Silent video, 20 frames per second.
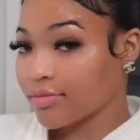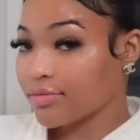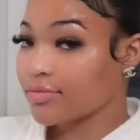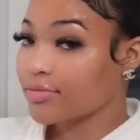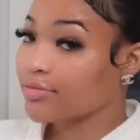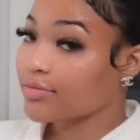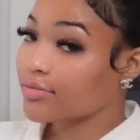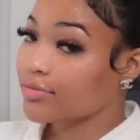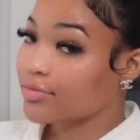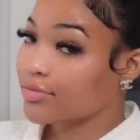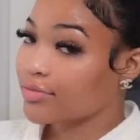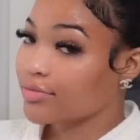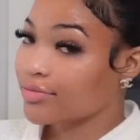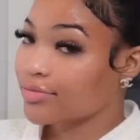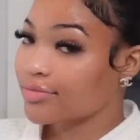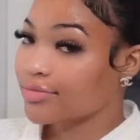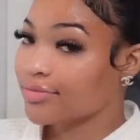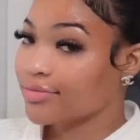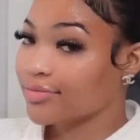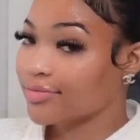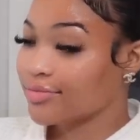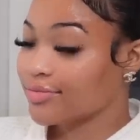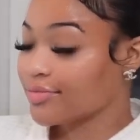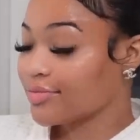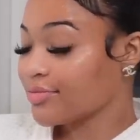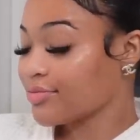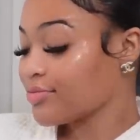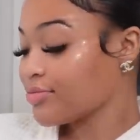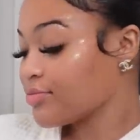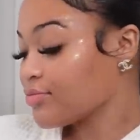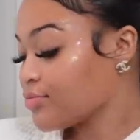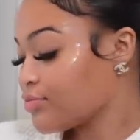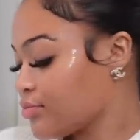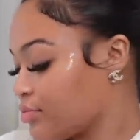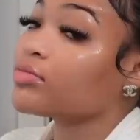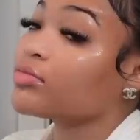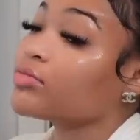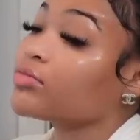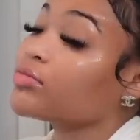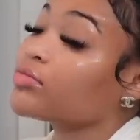
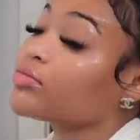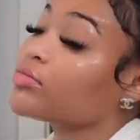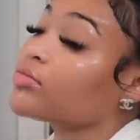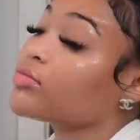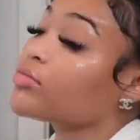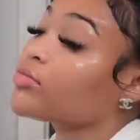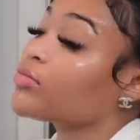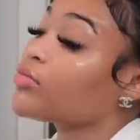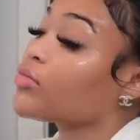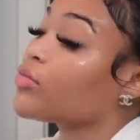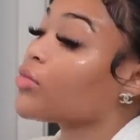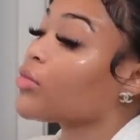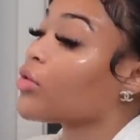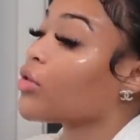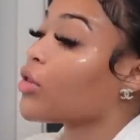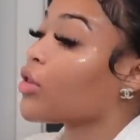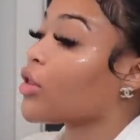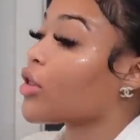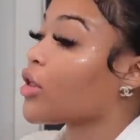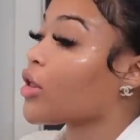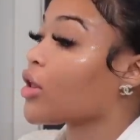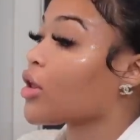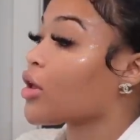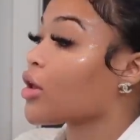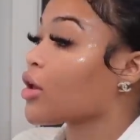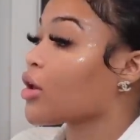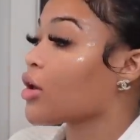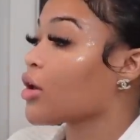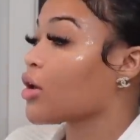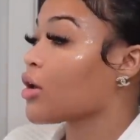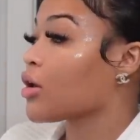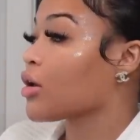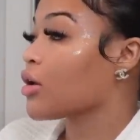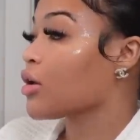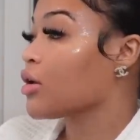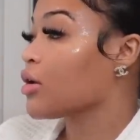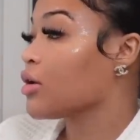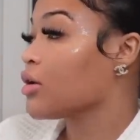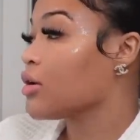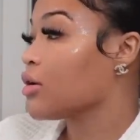
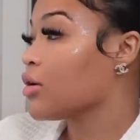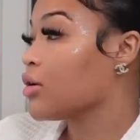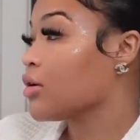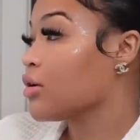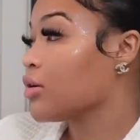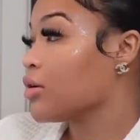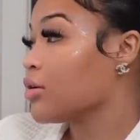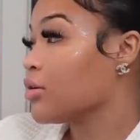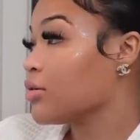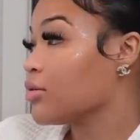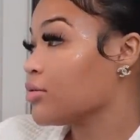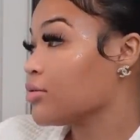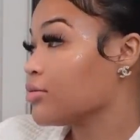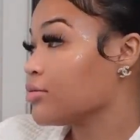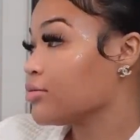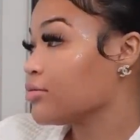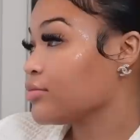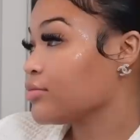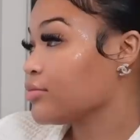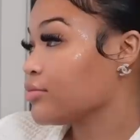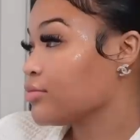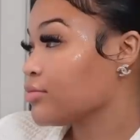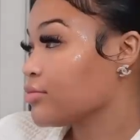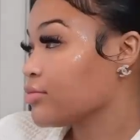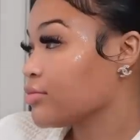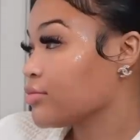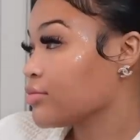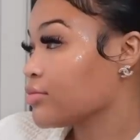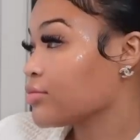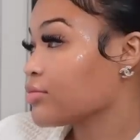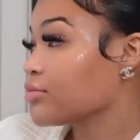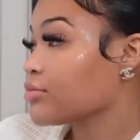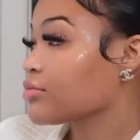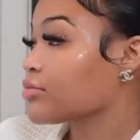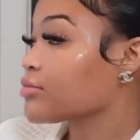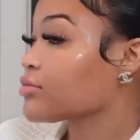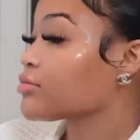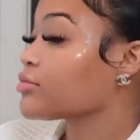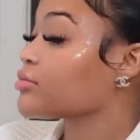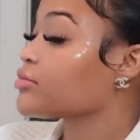
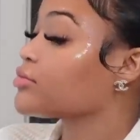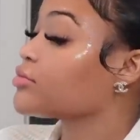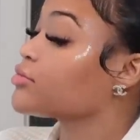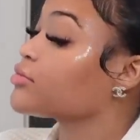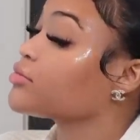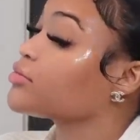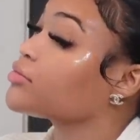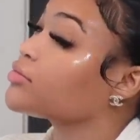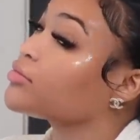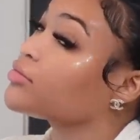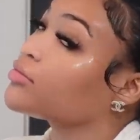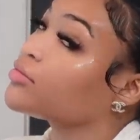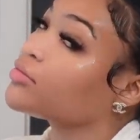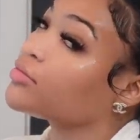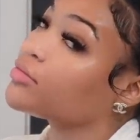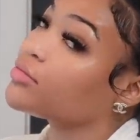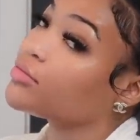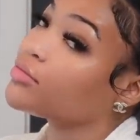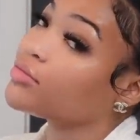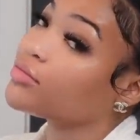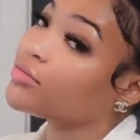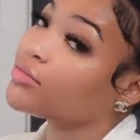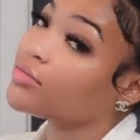Nobody speaks.